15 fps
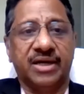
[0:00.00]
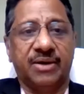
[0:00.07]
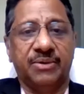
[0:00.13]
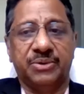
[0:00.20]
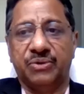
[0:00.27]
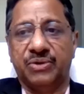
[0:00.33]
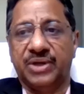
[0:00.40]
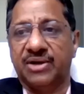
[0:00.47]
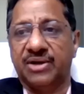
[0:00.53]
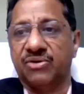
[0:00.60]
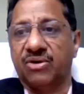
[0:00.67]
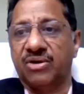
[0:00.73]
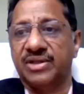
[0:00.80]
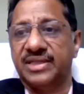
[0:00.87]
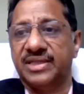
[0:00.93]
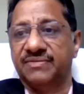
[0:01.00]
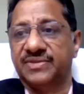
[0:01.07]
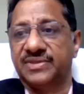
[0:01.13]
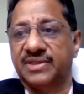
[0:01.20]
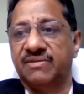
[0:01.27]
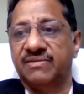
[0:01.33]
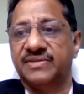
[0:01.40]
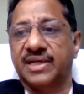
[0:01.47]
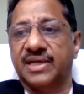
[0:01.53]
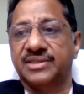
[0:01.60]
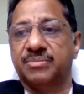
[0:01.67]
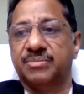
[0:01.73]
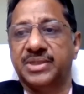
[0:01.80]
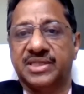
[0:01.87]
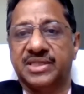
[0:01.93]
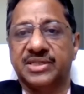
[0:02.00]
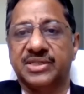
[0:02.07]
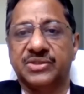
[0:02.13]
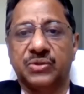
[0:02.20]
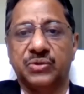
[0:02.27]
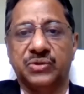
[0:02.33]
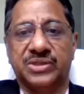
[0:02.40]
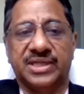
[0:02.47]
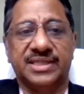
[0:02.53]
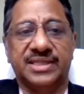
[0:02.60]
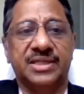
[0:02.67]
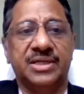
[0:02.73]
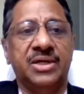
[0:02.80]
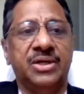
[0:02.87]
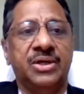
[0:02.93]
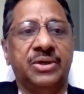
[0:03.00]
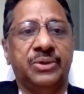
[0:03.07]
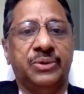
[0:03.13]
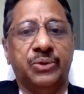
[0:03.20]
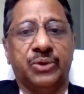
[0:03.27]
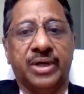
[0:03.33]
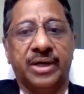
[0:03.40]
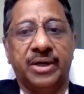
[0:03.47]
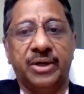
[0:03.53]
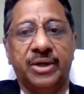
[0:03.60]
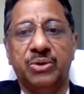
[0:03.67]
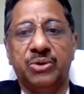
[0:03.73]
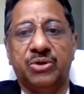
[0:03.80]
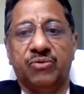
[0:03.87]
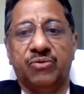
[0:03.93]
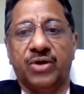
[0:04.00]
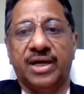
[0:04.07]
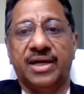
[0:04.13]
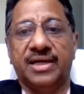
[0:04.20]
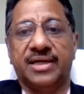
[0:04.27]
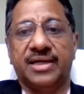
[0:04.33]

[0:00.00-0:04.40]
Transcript: have to enroll themselves as business users to continue to file